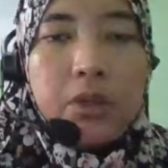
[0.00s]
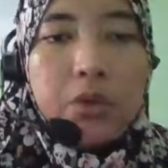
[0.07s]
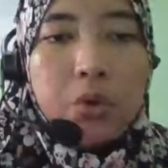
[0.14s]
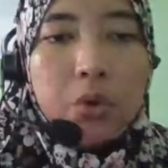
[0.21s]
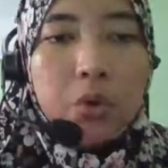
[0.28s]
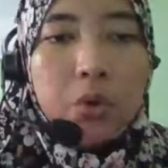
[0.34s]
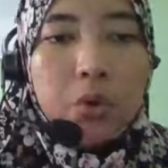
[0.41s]

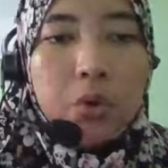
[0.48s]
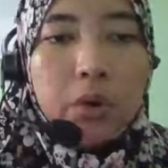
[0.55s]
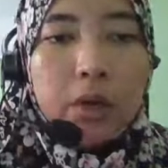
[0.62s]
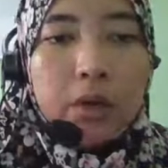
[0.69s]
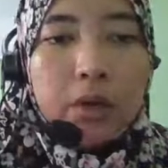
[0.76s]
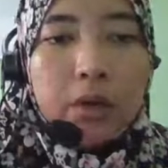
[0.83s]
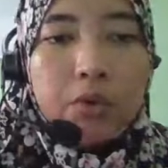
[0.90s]
So
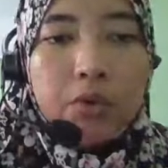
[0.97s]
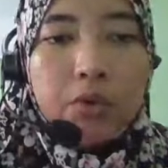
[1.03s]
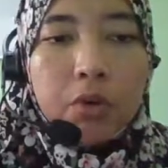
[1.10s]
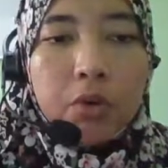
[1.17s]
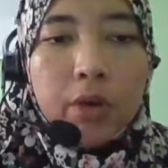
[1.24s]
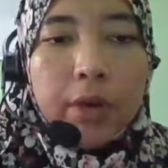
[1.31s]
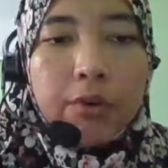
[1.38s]

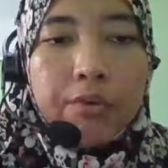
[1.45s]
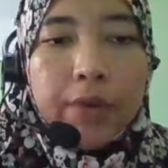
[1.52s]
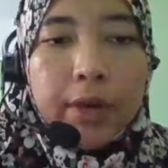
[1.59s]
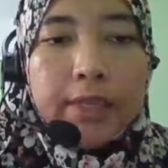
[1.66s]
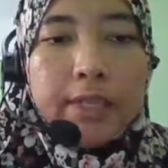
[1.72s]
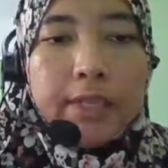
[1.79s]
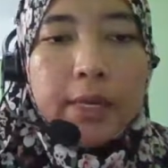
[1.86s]
for
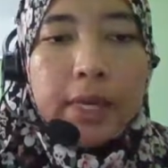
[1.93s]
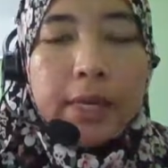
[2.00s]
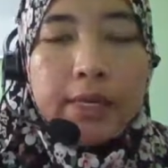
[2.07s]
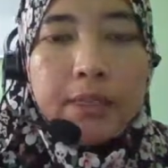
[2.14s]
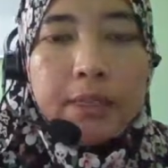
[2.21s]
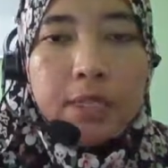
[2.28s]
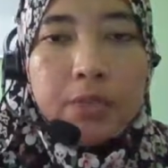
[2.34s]
fx dx